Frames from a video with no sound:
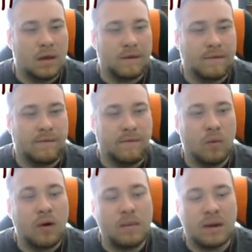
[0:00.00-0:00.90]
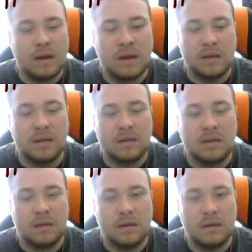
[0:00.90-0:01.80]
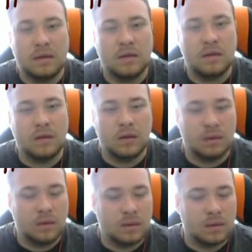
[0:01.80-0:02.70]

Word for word: You got four mons. This is new.